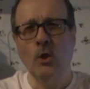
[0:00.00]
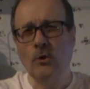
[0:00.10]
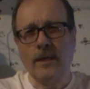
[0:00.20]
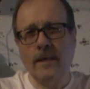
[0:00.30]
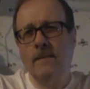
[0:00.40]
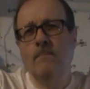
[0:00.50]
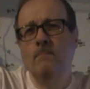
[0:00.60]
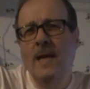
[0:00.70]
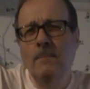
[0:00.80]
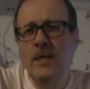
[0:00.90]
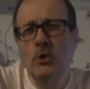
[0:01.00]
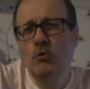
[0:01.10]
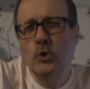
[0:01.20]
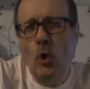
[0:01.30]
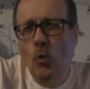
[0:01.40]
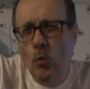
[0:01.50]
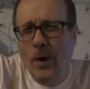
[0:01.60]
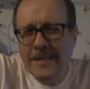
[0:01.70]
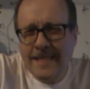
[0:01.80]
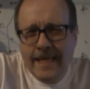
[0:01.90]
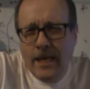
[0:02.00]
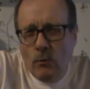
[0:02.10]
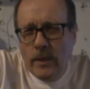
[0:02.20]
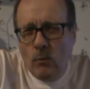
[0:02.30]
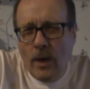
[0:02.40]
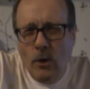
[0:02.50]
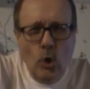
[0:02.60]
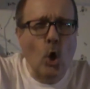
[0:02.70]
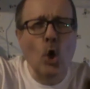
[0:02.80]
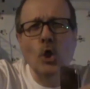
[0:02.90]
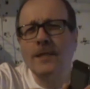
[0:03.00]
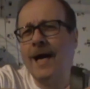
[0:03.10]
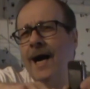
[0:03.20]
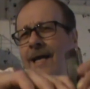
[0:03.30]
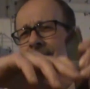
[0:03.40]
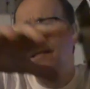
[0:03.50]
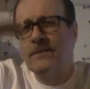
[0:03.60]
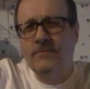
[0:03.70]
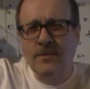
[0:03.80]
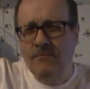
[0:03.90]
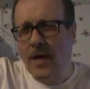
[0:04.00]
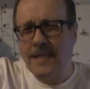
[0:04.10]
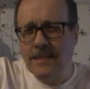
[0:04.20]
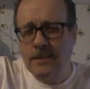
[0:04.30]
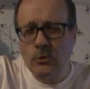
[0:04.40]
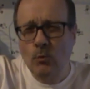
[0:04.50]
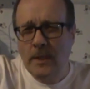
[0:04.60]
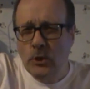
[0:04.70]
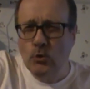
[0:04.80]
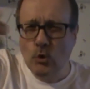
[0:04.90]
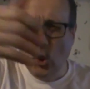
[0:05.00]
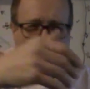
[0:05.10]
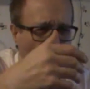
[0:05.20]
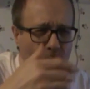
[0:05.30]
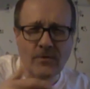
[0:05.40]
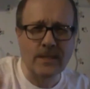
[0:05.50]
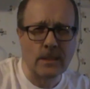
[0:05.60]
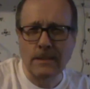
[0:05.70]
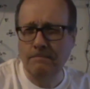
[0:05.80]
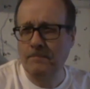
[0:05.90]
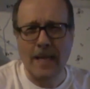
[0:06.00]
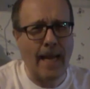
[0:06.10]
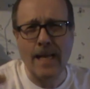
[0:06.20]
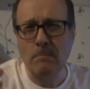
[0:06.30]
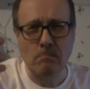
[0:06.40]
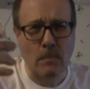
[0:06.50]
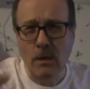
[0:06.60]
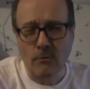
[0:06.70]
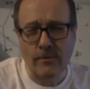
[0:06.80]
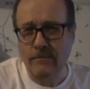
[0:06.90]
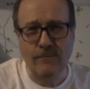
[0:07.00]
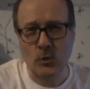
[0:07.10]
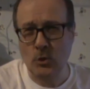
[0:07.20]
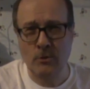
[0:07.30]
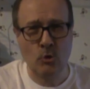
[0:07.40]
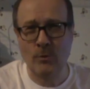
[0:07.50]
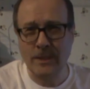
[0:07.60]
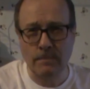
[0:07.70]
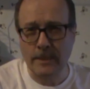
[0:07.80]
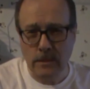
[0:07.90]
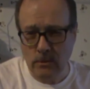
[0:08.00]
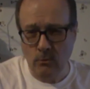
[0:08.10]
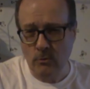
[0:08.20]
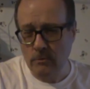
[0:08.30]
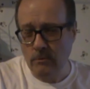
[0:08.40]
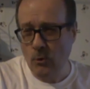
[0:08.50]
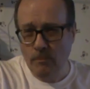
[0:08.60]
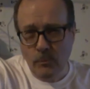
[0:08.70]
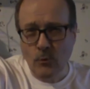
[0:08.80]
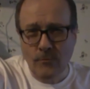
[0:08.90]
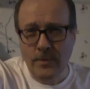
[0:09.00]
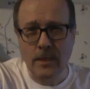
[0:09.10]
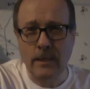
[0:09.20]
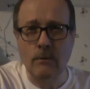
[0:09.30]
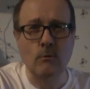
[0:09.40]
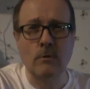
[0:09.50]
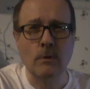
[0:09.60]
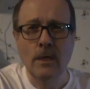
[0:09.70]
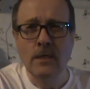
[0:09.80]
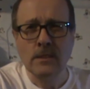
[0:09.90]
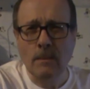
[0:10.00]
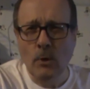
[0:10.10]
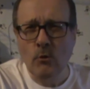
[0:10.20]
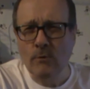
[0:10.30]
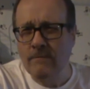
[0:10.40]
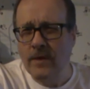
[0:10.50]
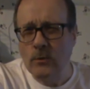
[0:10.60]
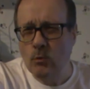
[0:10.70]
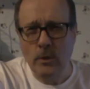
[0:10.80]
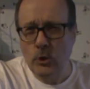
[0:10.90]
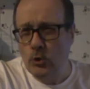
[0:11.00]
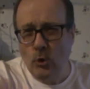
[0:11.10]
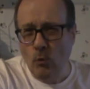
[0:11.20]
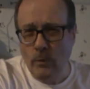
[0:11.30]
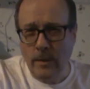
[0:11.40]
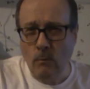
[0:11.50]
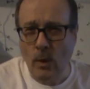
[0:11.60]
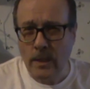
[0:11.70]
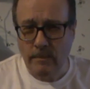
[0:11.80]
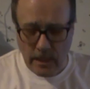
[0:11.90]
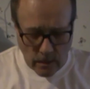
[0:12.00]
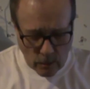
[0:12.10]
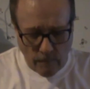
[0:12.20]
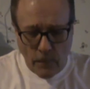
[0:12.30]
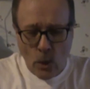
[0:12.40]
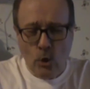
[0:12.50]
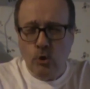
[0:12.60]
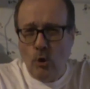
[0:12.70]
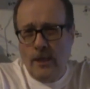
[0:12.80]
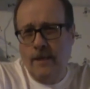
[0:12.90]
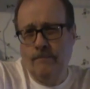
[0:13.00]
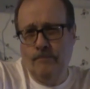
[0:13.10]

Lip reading: Look, maybe you don't want to carry around all kinds of devices when you go visit Aunt Martha for Christmas or her birthday or some other event where you don't really want to be there. Look,